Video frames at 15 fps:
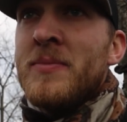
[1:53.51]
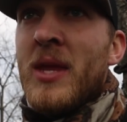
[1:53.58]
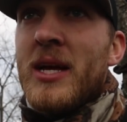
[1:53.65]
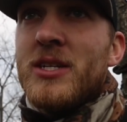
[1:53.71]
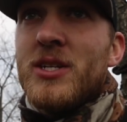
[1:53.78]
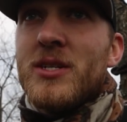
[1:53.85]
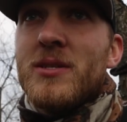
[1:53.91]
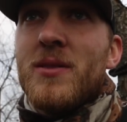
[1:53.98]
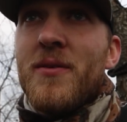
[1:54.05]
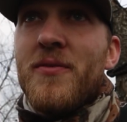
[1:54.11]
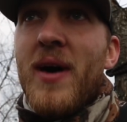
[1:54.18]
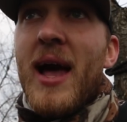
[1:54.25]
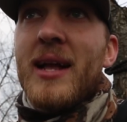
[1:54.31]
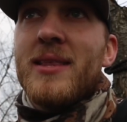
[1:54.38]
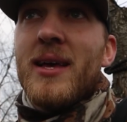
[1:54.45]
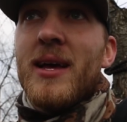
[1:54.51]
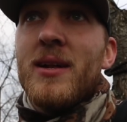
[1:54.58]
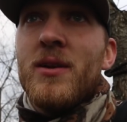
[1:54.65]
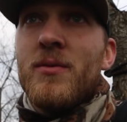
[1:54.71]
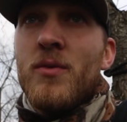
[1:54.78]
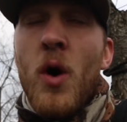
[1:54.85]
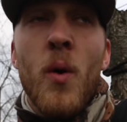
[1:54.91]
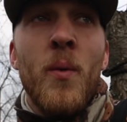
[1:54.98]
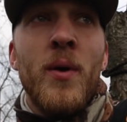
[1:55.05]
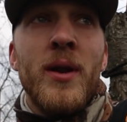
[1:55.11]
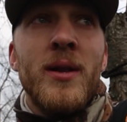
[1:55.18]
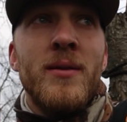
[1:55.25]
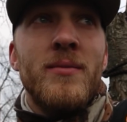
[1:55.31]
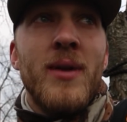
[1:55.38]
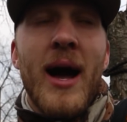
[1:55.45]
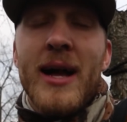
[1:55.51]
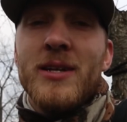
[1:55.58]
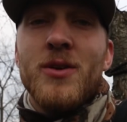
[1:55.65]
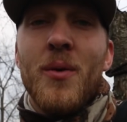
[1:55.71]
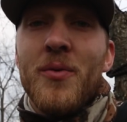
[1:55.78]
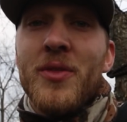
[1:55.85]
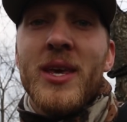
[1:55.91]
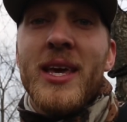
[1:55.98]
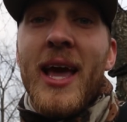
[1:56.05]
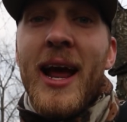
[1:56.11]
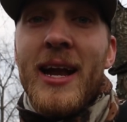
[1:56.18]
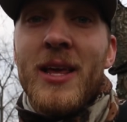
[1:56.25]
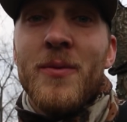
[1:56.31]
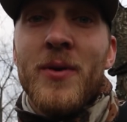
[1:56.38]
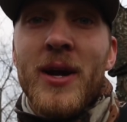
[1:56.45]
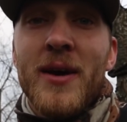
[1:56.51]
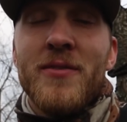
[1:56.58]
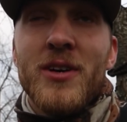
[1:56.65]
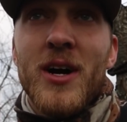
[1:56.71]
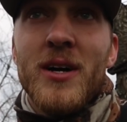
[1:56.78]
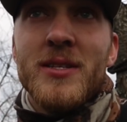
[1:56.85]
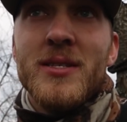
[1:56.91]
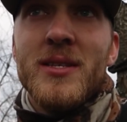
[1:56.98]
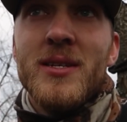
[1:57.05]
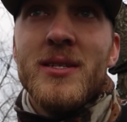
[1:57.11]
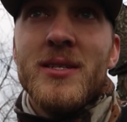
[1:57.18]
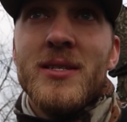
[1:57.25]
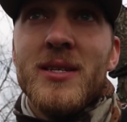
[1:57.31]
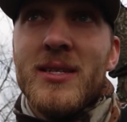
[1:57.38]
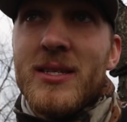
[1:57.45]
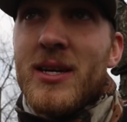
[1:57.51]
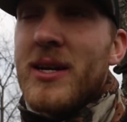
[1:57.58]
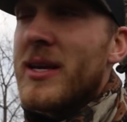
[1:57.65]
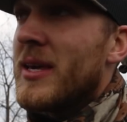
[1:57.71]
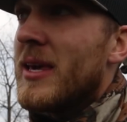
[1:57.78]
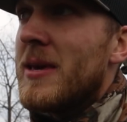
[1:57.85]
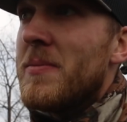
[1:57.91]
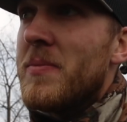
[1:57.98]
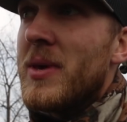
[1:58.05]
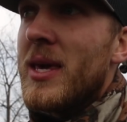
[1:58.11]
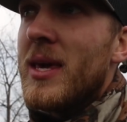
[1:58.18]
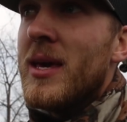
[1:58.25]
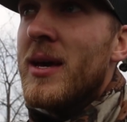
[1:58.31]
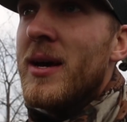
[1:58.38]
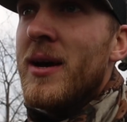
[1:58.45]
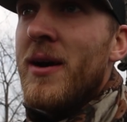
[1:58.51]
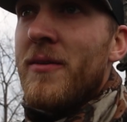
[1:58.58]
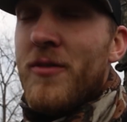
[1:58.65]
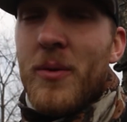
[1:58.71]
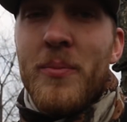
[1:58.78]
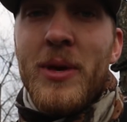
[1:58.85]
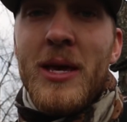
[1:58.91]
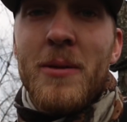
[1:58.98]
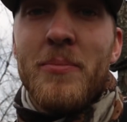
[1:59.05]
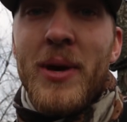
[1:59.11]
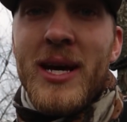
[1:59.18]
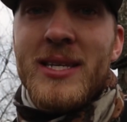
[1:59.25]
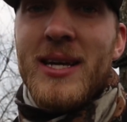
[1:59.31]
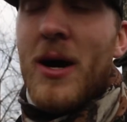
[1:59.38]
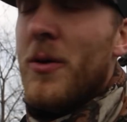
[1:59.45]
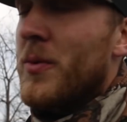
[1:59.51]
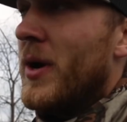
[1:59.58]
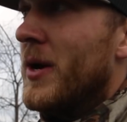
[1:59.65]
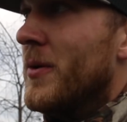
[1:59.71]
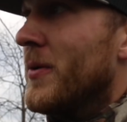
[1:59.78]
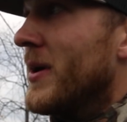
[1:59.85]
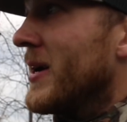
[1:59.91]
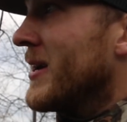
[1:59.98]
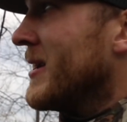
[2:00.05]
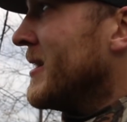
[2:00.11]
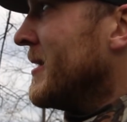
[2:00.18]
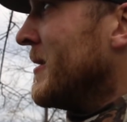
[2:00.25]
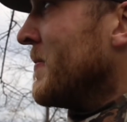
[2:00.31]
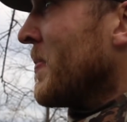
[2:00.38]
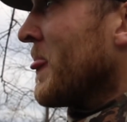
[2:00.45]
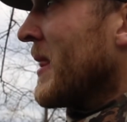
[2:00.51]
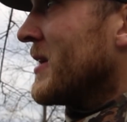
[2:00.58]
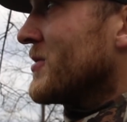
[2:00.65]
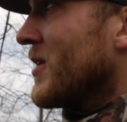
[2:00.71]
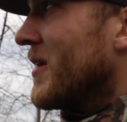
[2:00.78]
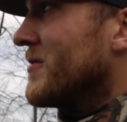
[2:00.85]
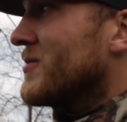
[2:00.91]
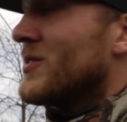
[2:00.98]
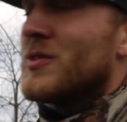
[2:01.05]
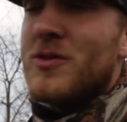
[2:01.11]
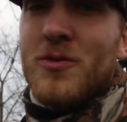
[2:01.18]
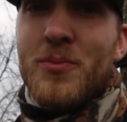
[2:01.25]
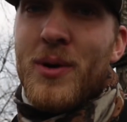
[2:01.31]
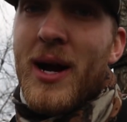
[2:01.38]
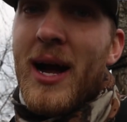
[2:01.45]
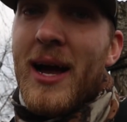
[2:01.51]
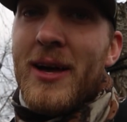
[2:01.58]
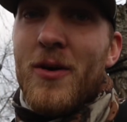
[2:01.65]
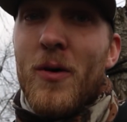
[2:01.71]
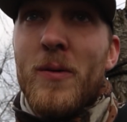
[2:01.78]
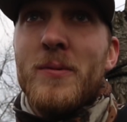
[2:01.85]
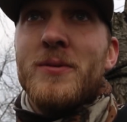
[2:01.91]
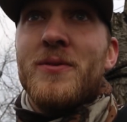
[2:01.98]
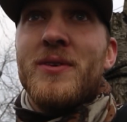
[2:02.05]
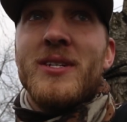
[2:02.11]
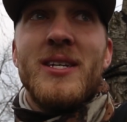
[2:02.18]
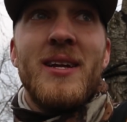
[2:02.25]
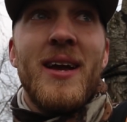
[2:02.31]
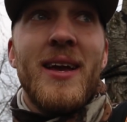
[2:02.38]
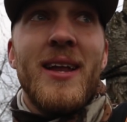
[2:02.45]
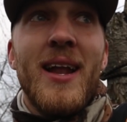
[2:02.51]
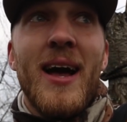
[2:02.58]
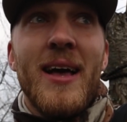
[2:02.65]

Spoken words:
and just the fact that I don't think anyone ever hunts this, is gonna keep me from being picked out right away. So I have super high hopes for tonight.